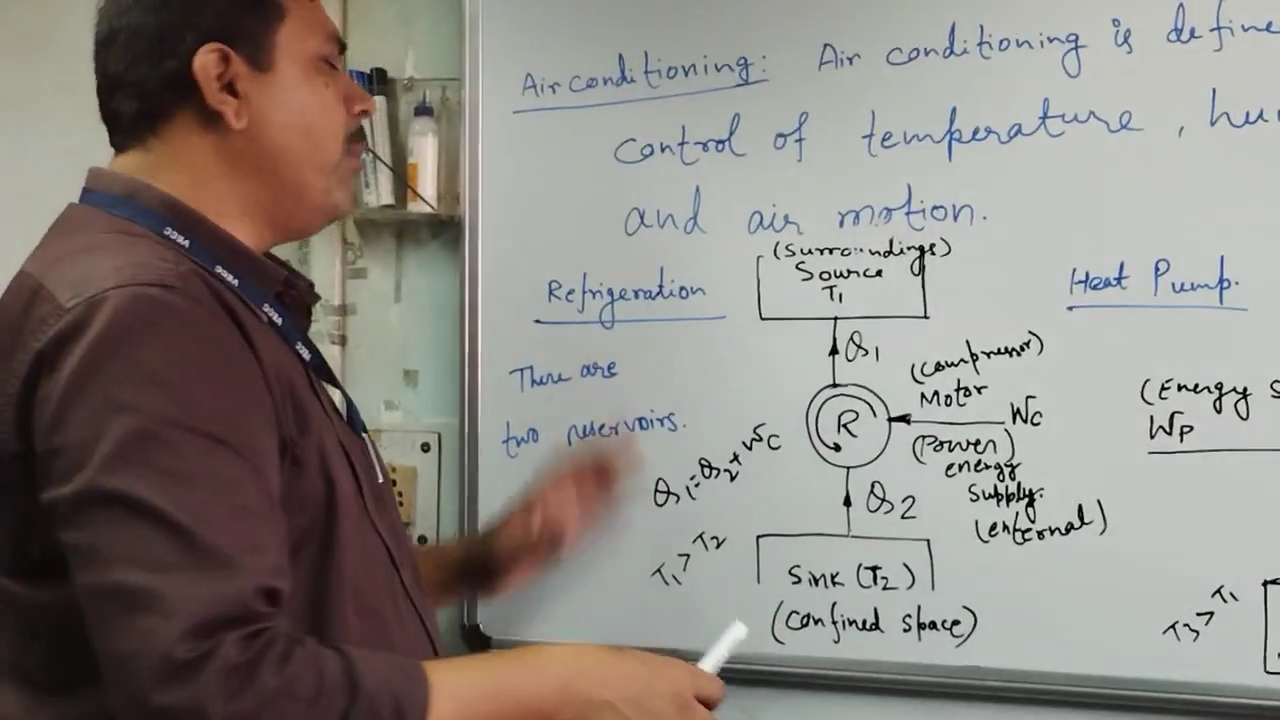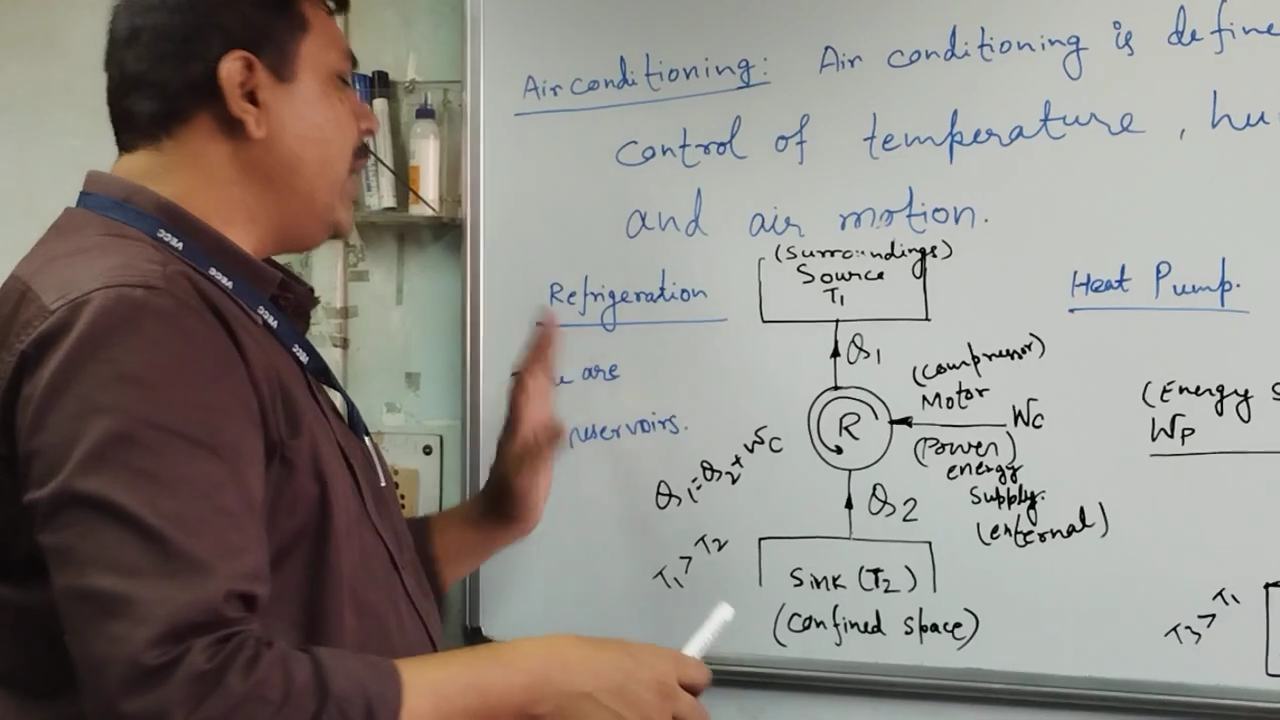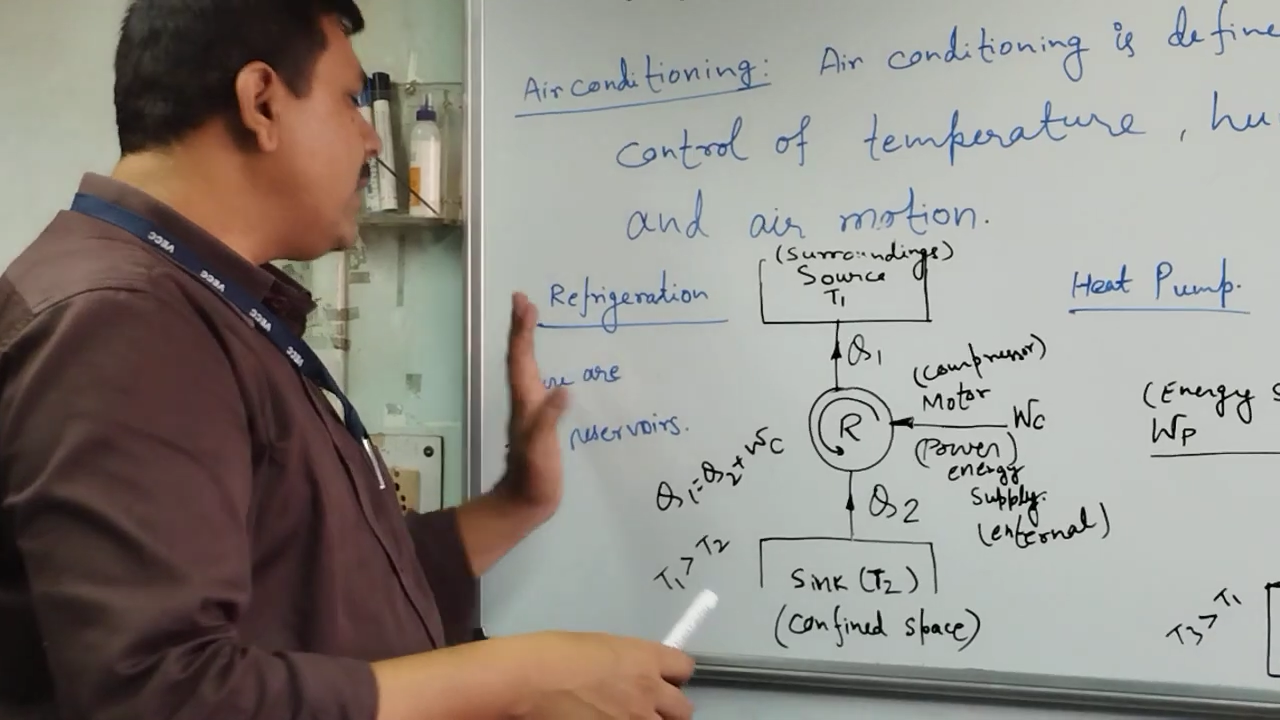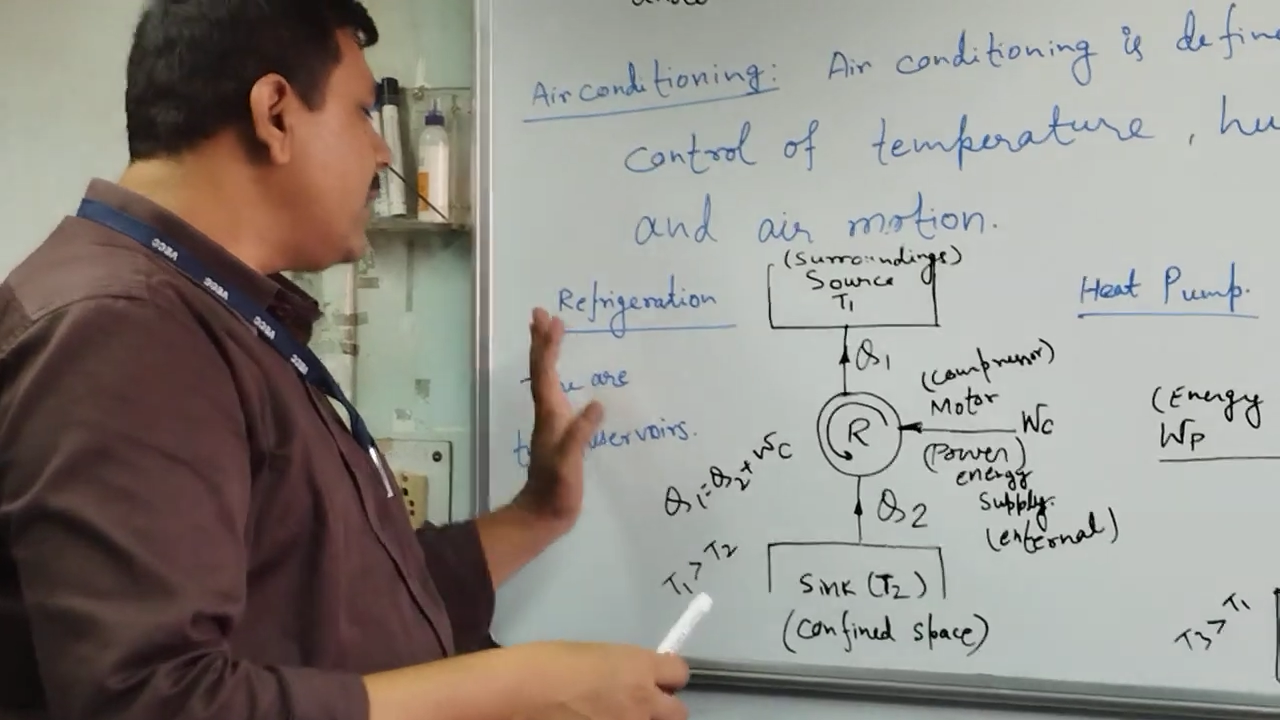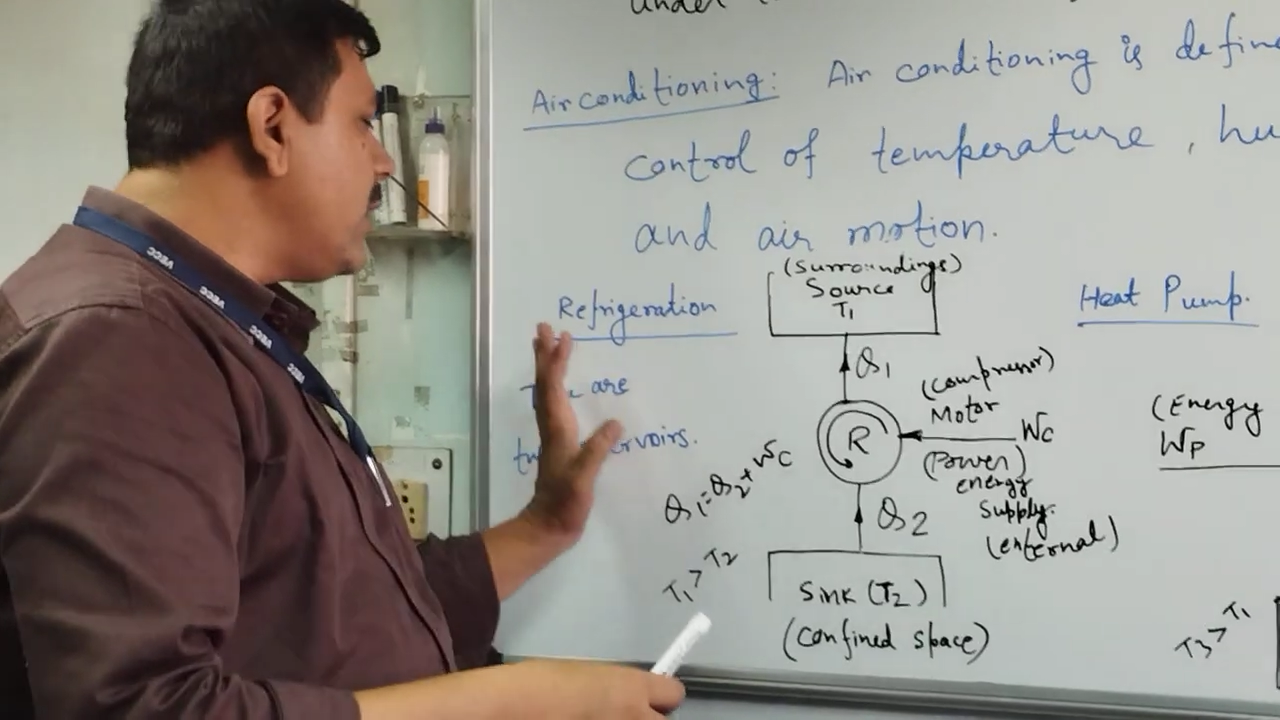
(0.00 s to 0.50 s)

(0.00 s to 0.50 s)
but the